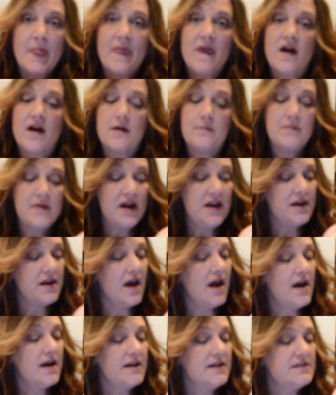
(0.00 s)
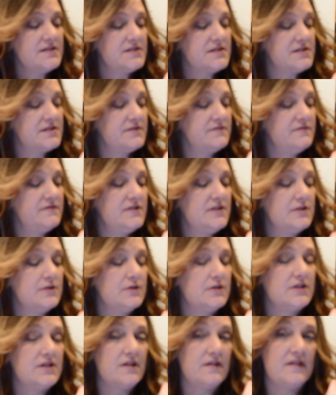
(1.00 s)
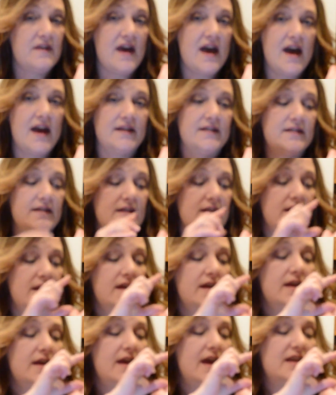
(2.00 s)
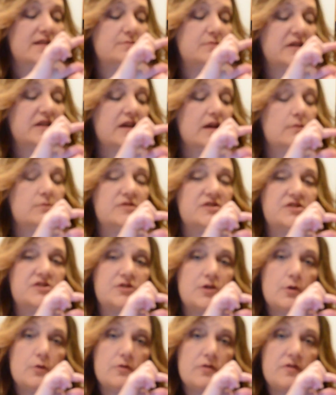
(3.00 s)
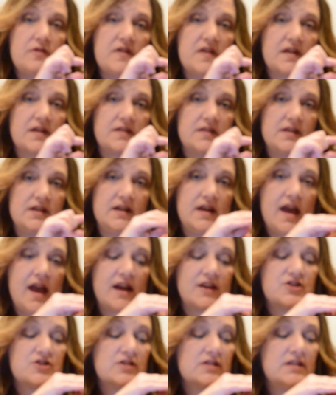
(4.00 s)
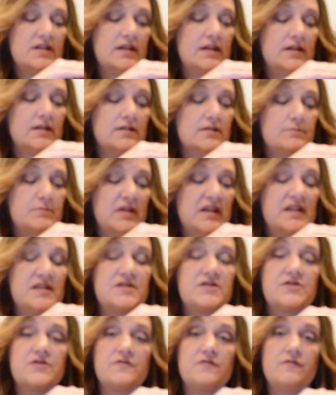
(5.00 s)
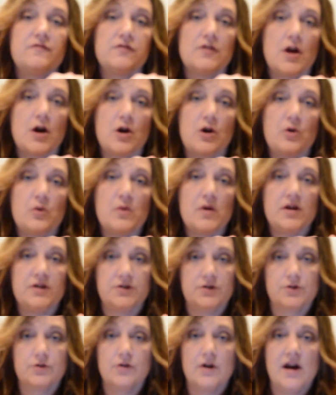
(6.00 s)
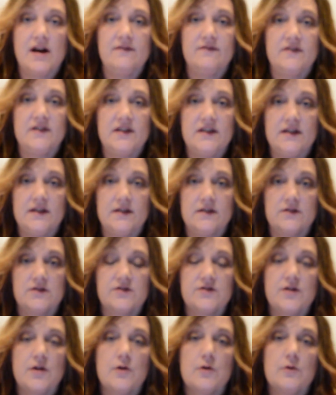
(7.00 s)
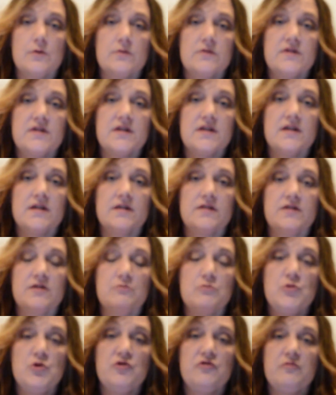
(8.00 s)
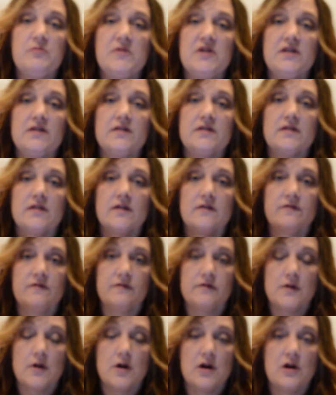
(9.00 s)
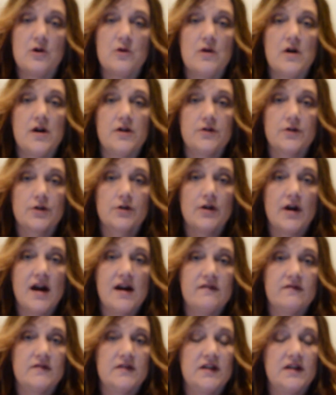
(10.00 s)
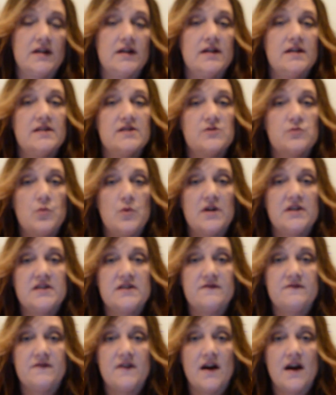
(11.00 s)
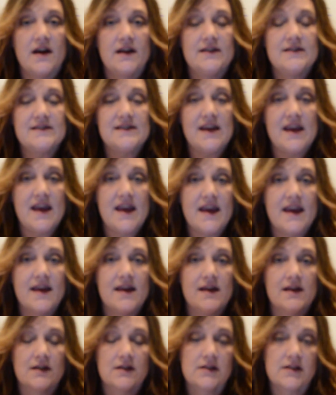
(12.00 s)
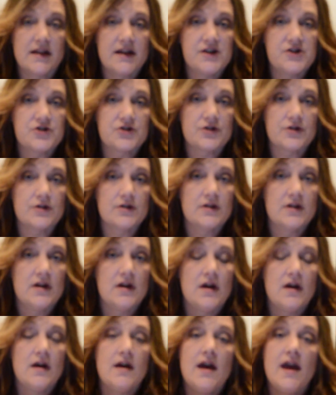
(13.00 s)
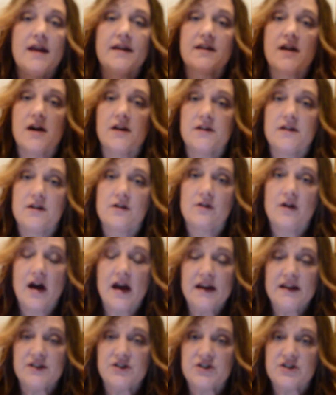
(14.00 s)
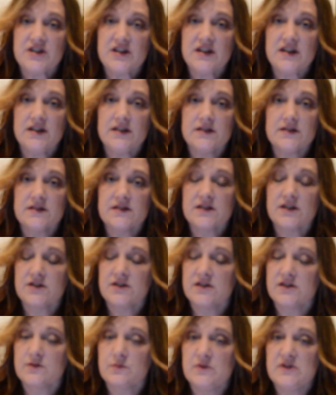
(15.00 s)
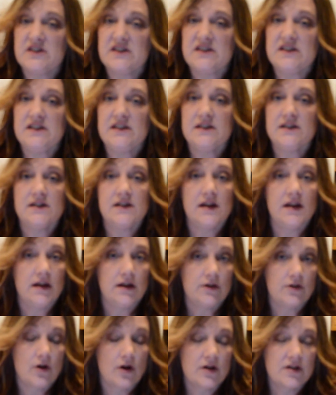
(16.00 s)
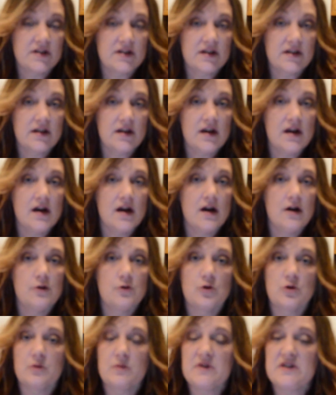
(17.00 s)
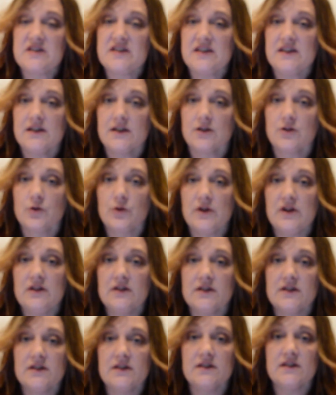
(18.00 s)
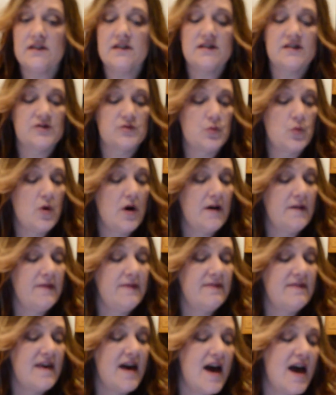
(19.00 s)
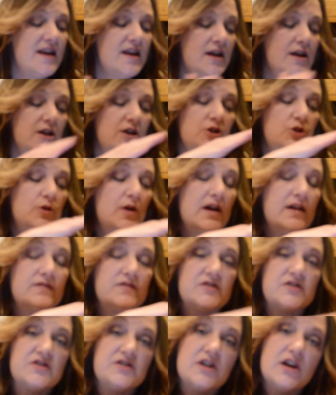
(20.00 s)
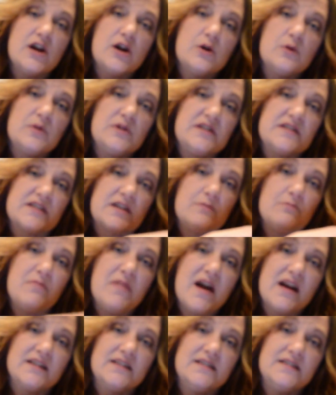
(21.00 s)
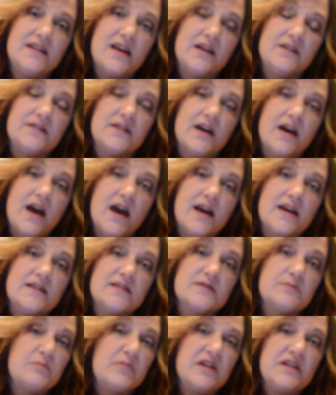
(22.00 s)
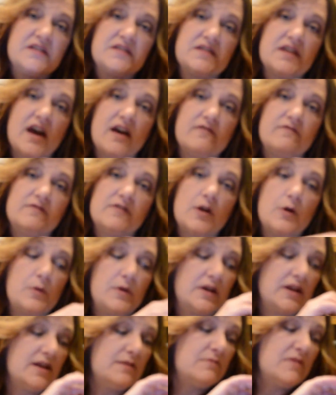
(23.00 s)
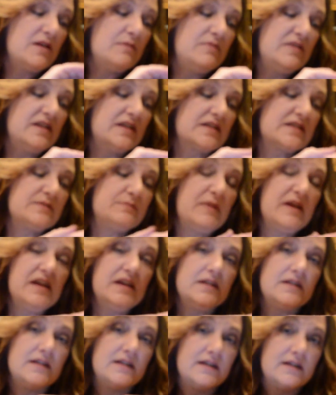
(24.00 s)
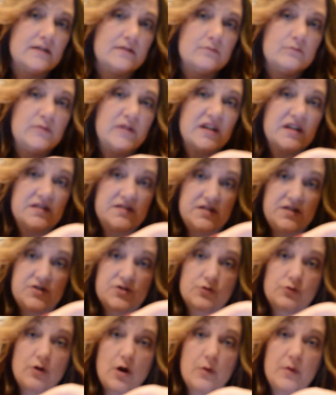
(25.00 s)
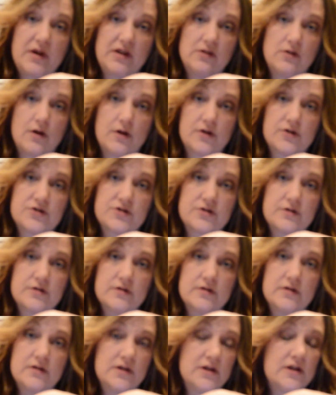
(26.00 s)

an ice field that has become so thick that it actually begins to flow under gravity. So the movement of flow under gravity is what defines a glacier. A continental ice sheet, such as we see in Antarctica or we see in Greenland, is one that you have snow and it's compacted down to ice, but it's not flowing. It may be expanding because it's growing larger,